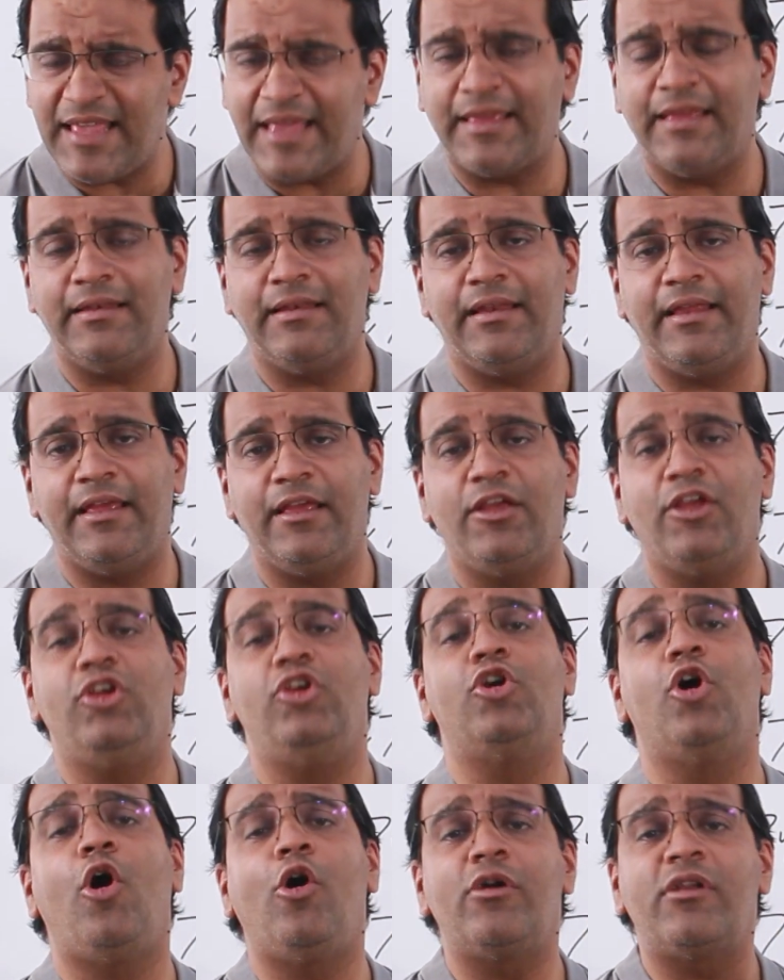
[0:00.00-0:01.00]
And
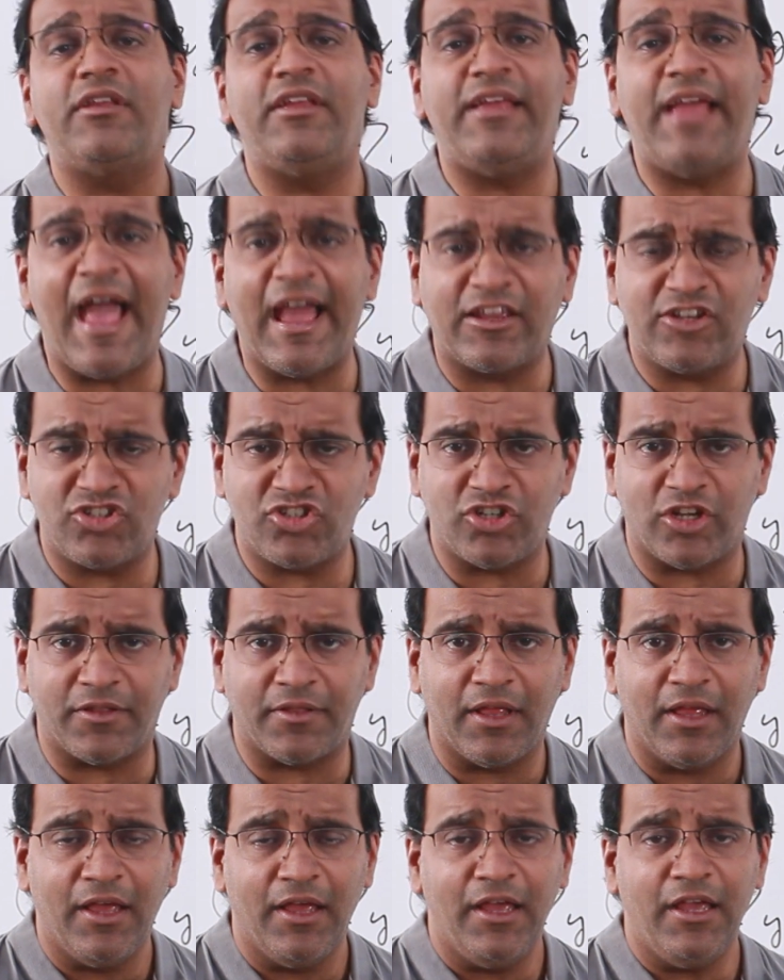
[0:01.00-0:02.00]
secondly, your
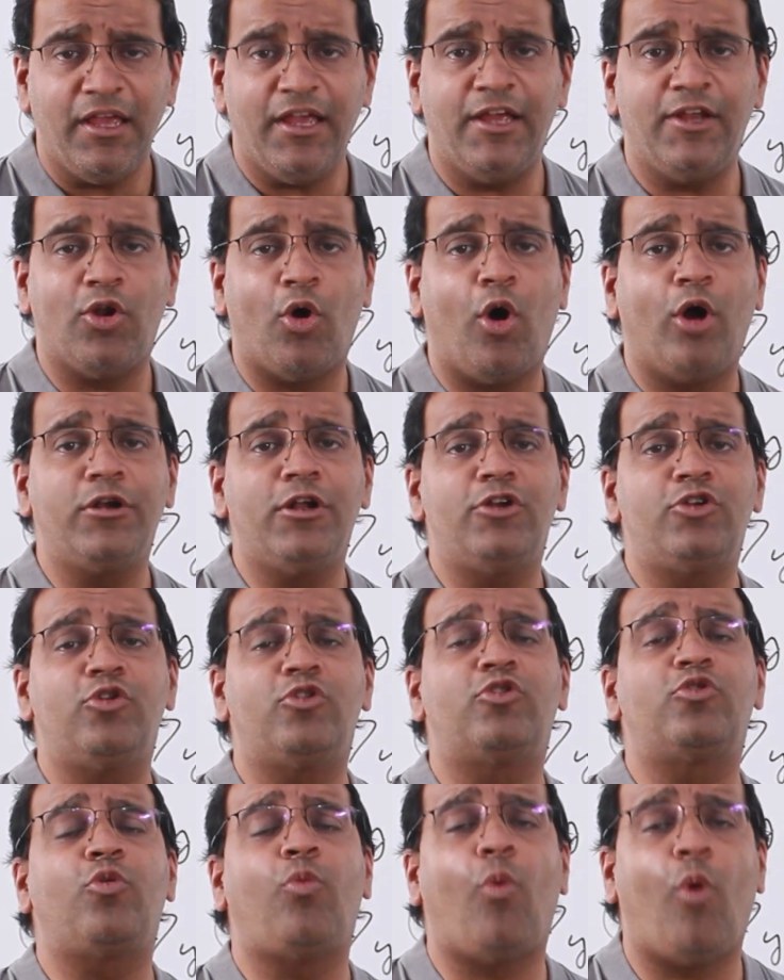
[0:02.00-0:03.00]
reaction in
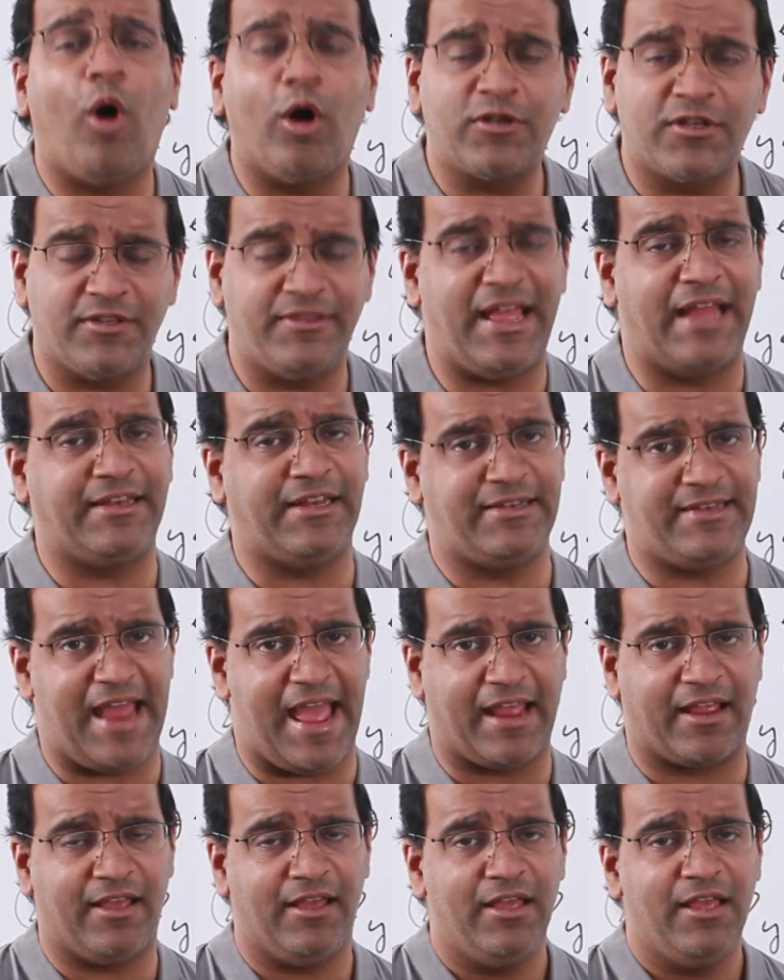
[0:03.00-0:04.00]
order to thwart
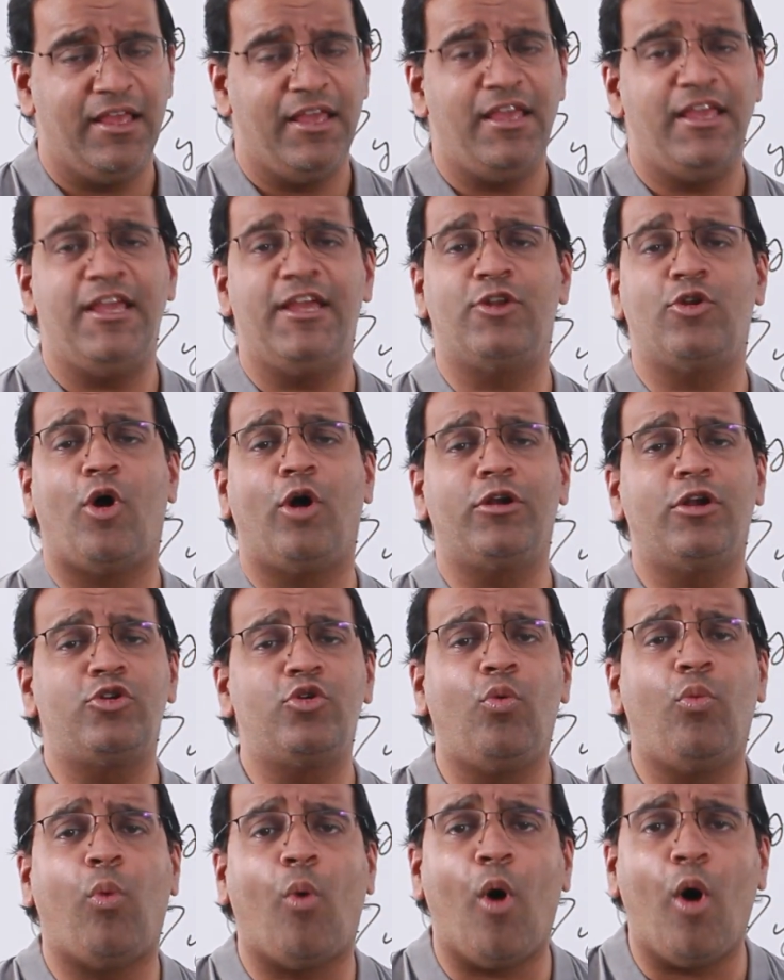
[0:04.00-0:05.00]
that attack,
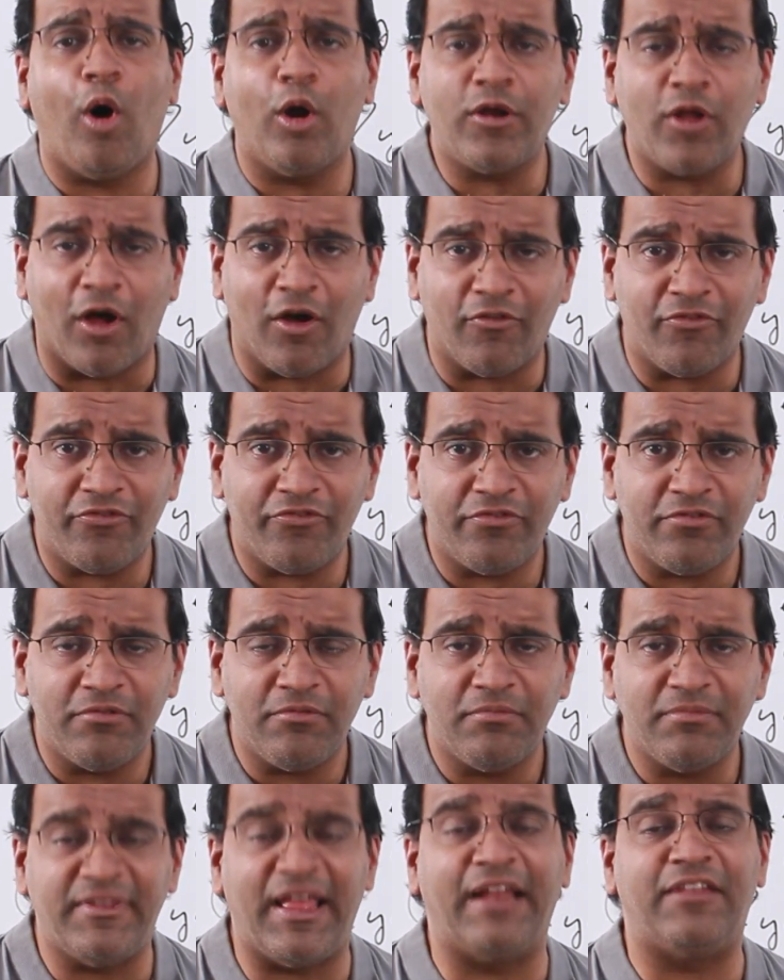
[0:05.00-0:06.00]
in order to ward
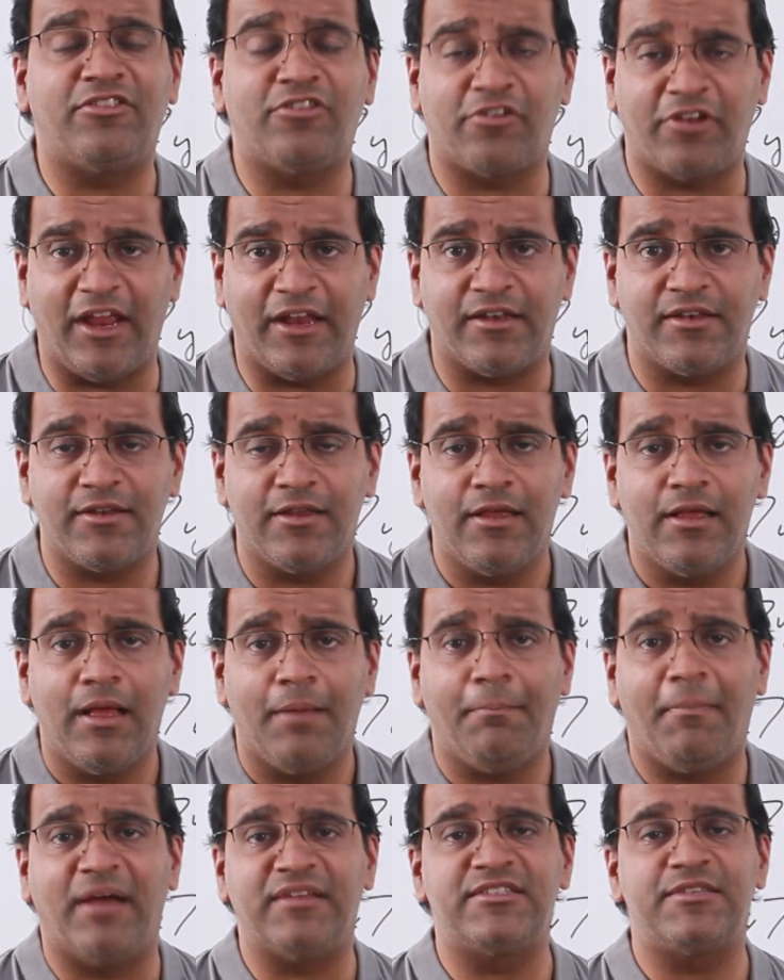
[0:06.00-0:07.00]
off that
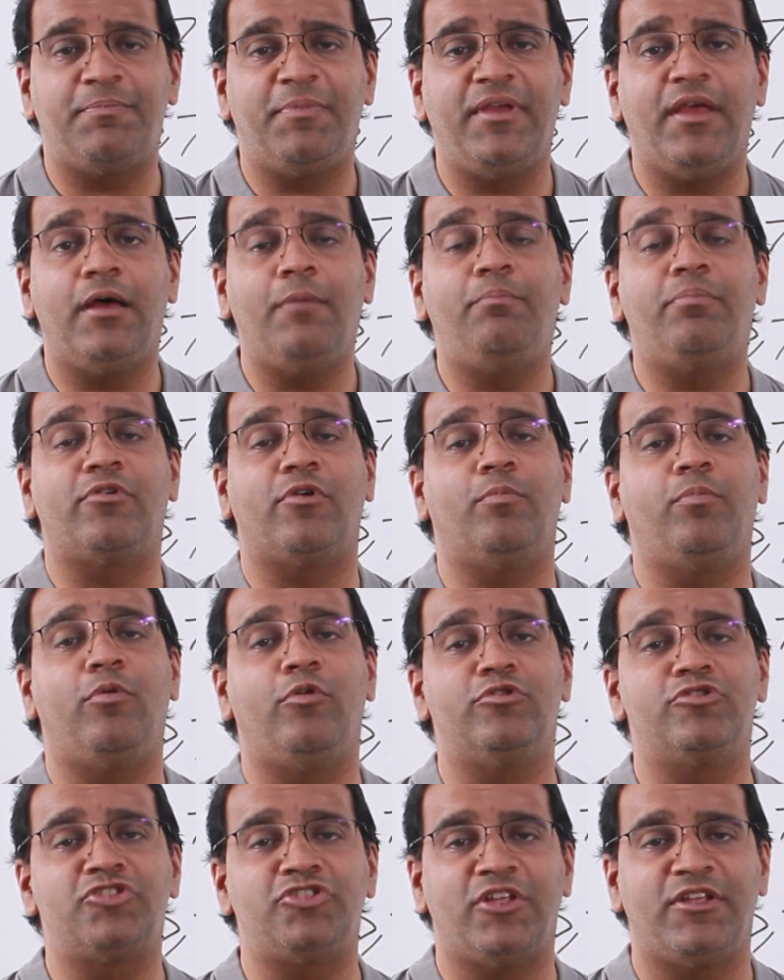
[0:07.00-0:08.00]
threat, must be a
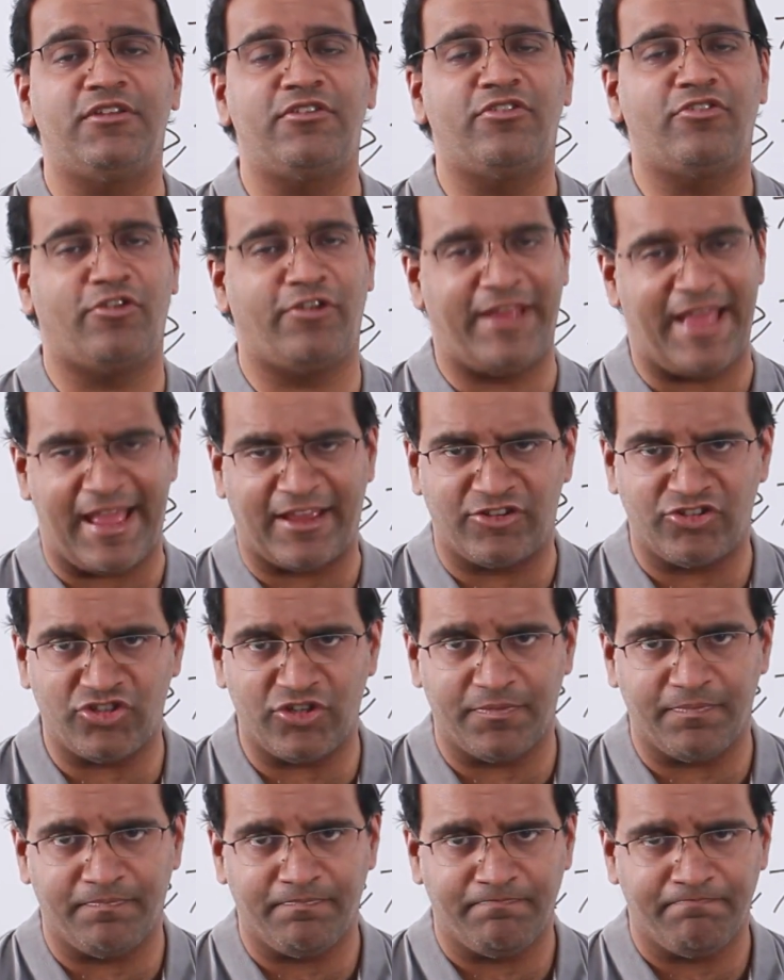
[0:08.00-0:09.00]
proportionate
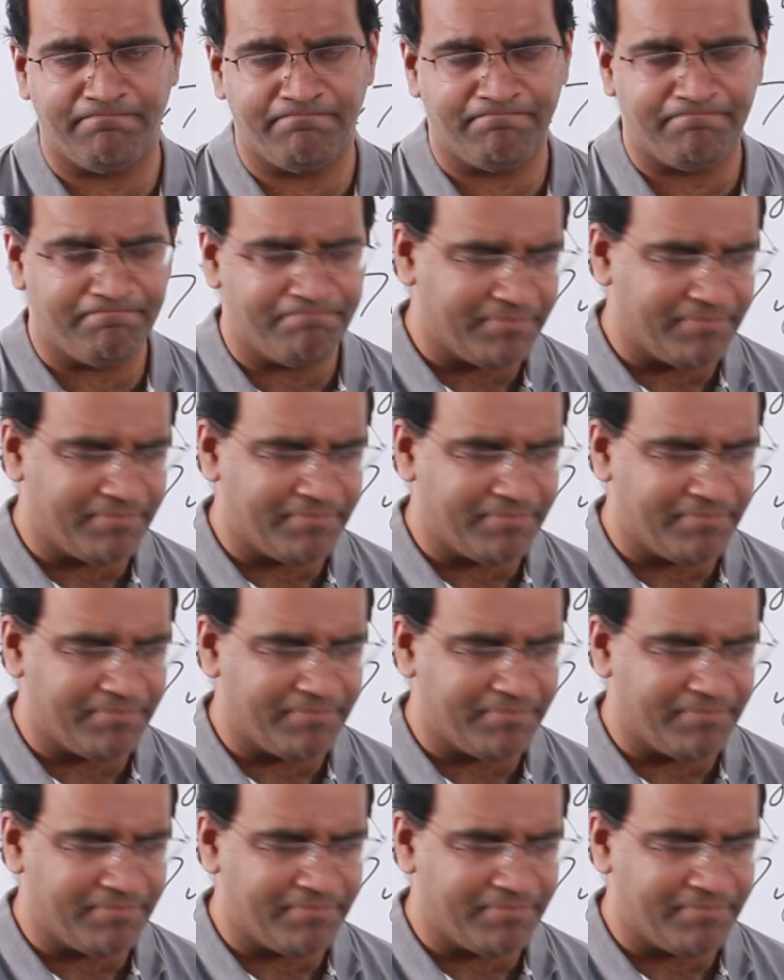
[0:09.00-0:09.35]
reaction.